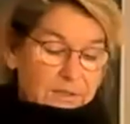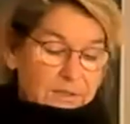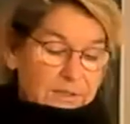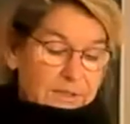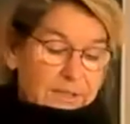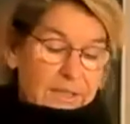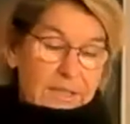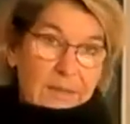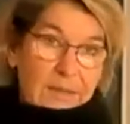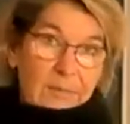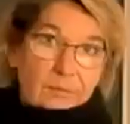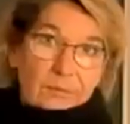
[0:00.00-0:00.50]
do
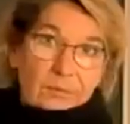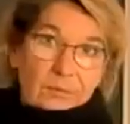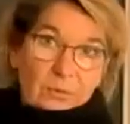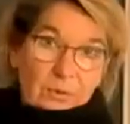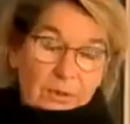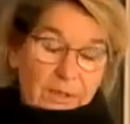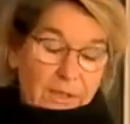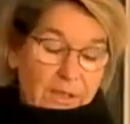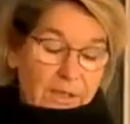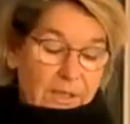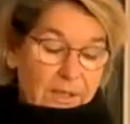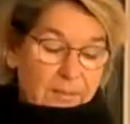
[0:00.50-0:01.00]
we need to be
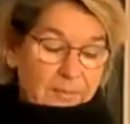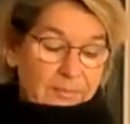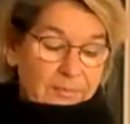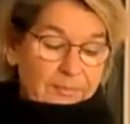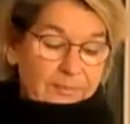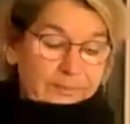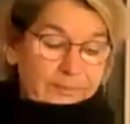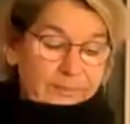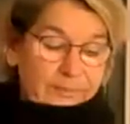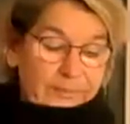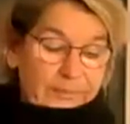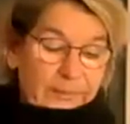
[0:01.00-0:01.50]
worried
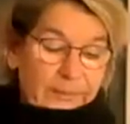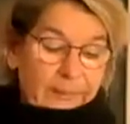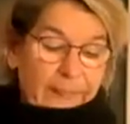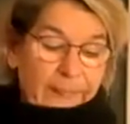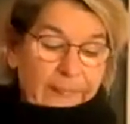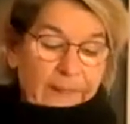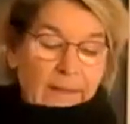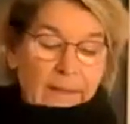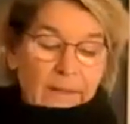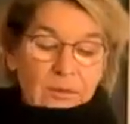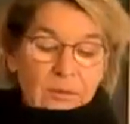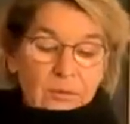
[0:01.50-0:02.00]
about the
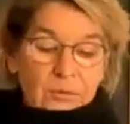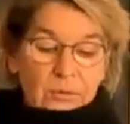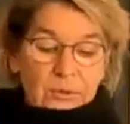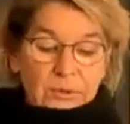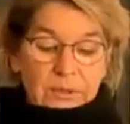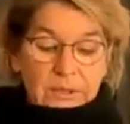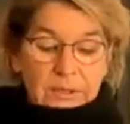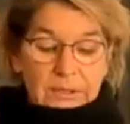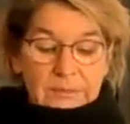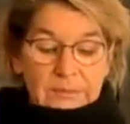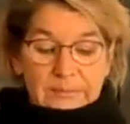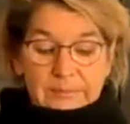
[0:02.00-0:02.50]

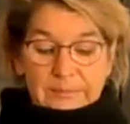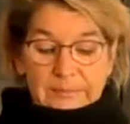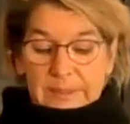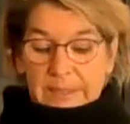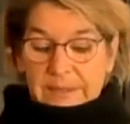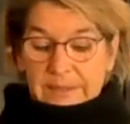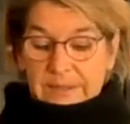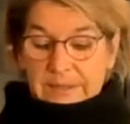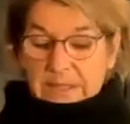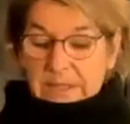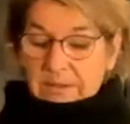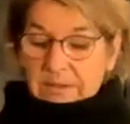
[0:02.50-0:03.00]
consequences of the
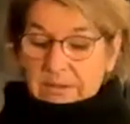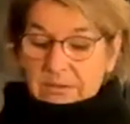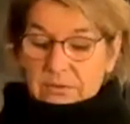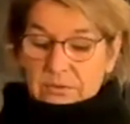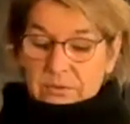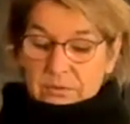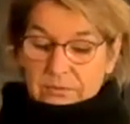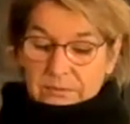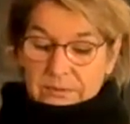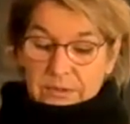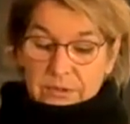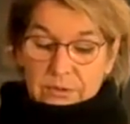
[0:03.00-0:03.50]

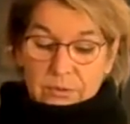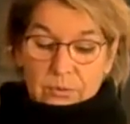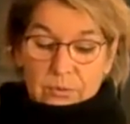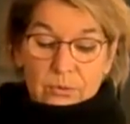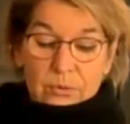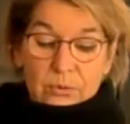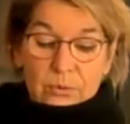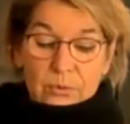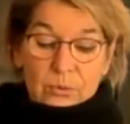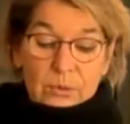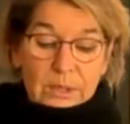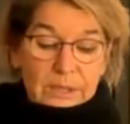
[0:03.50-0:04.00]
vaccination,
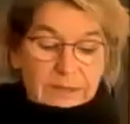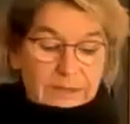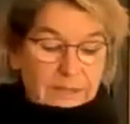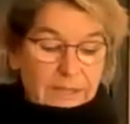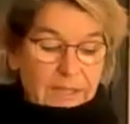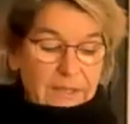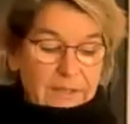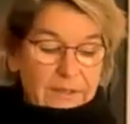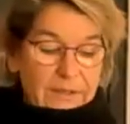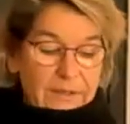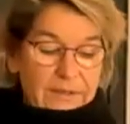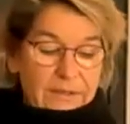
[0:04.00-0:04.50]
or
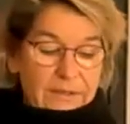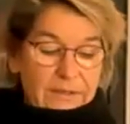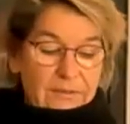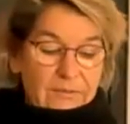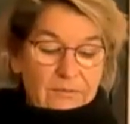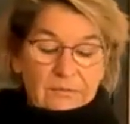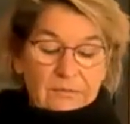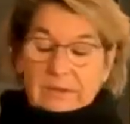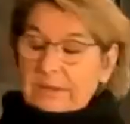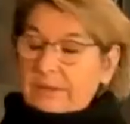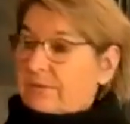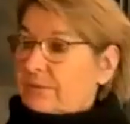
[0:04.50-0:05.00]

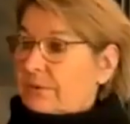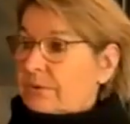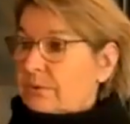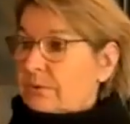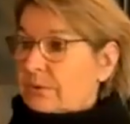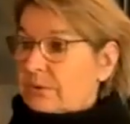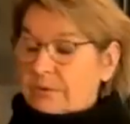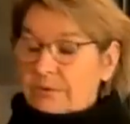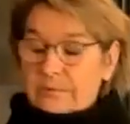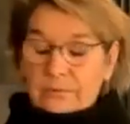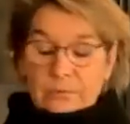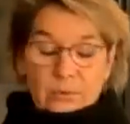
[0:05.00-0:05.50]
does
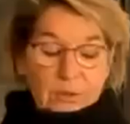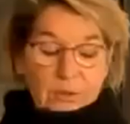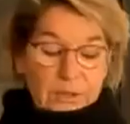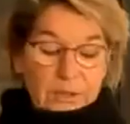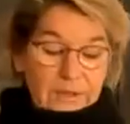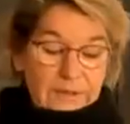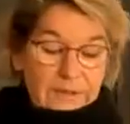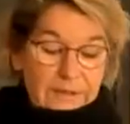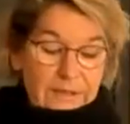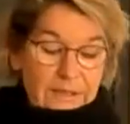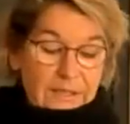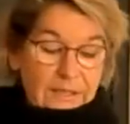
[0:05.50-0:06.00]
whatever is
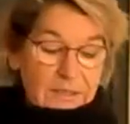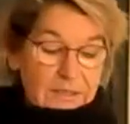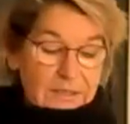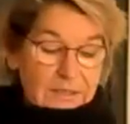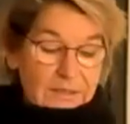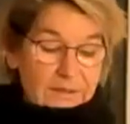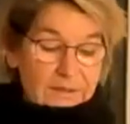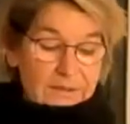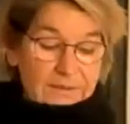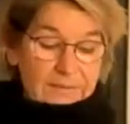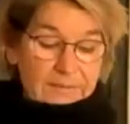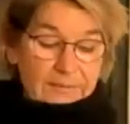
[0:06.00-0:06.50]

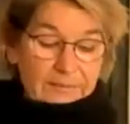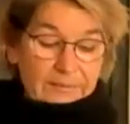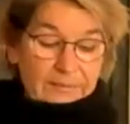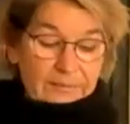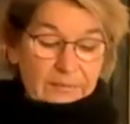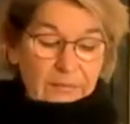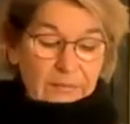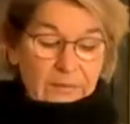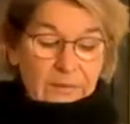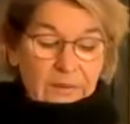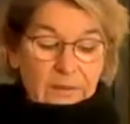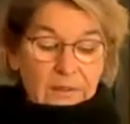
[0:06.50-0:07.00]
intended for
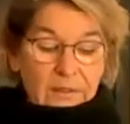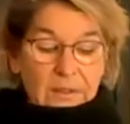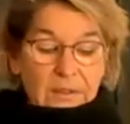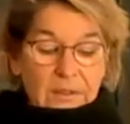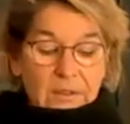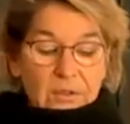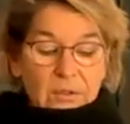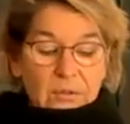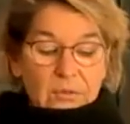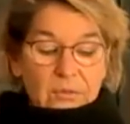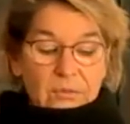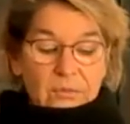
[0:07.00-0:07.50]
us
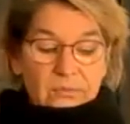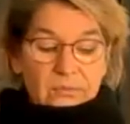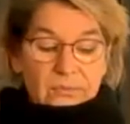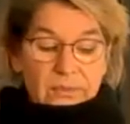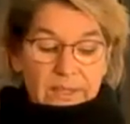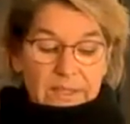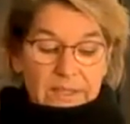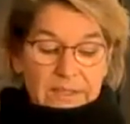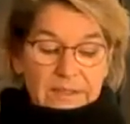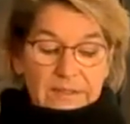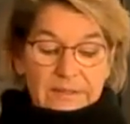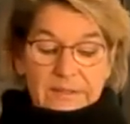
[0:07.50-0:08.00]
just
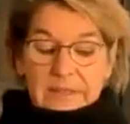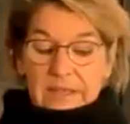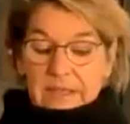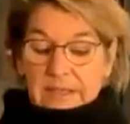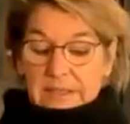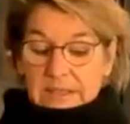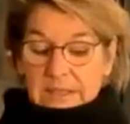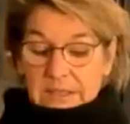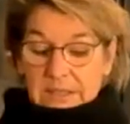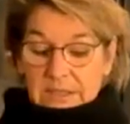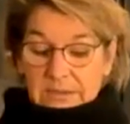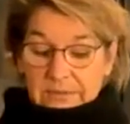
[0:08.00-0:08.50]
happen
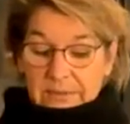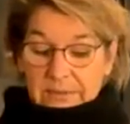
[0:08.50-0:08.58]
anyway?